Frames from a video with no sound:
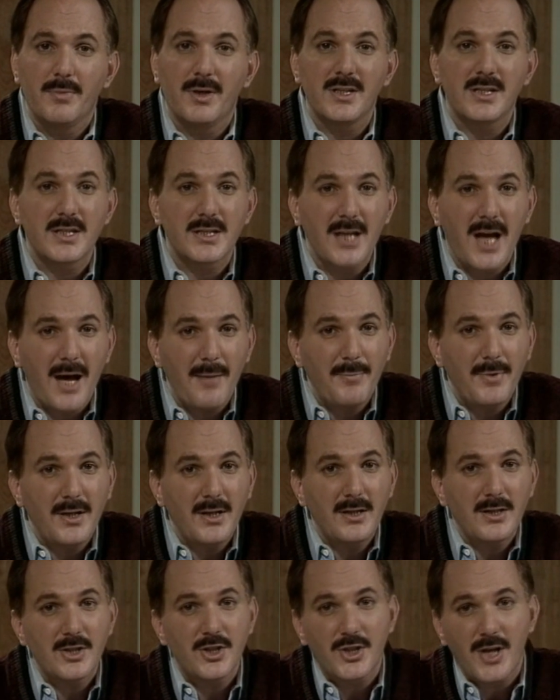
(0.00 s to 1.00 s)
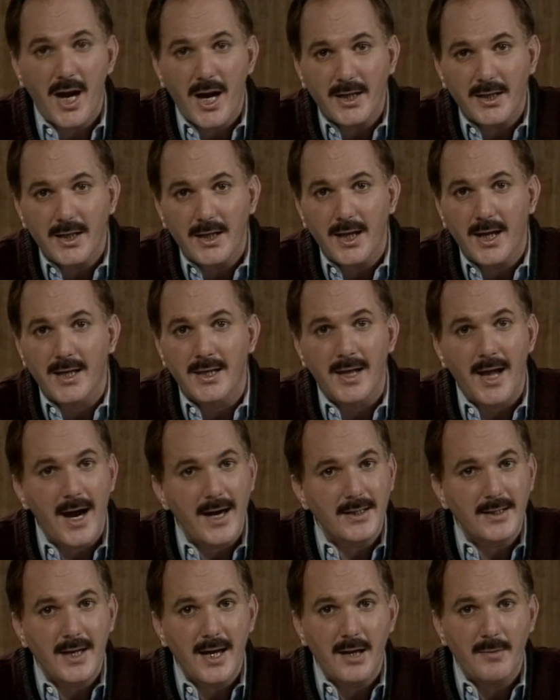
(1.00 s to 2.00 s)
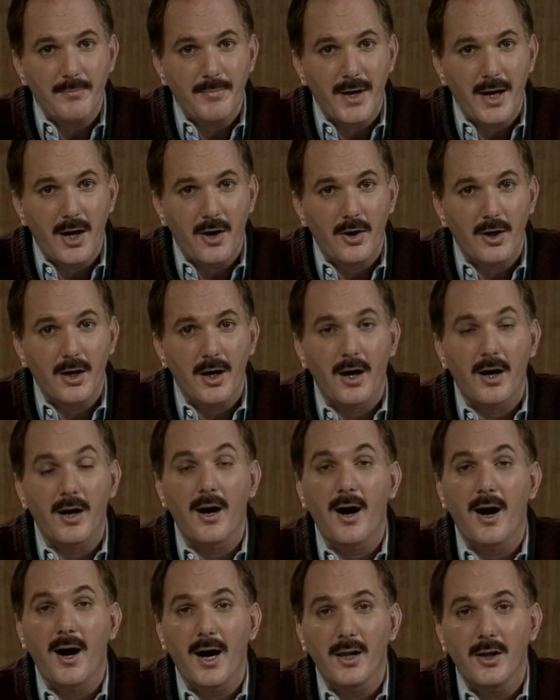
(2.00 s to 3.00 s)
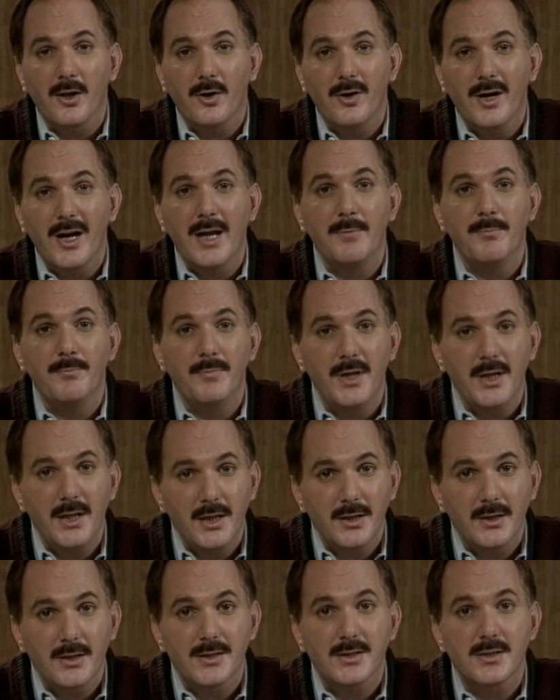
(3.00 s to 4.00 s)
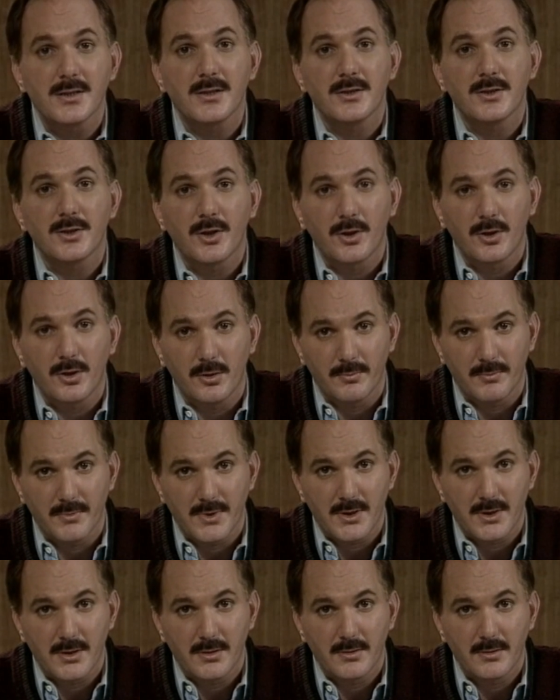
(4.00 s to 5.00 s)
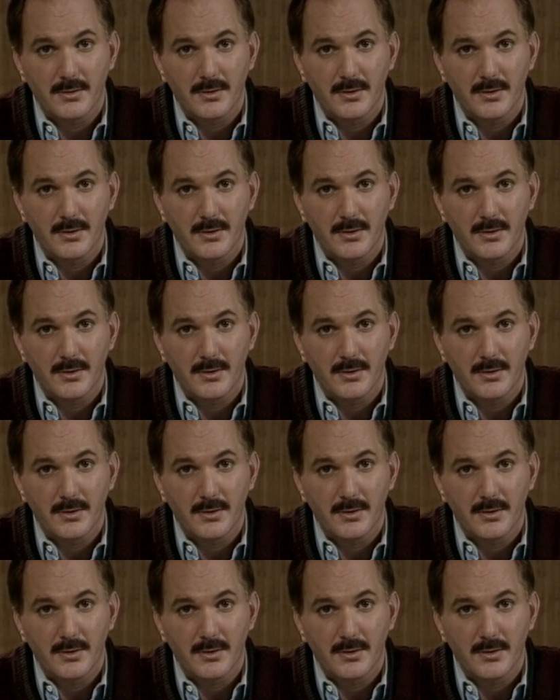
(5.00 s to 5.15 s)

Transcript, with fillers: But stopping, shocking, and knockdown power are hollow and meaningless terms.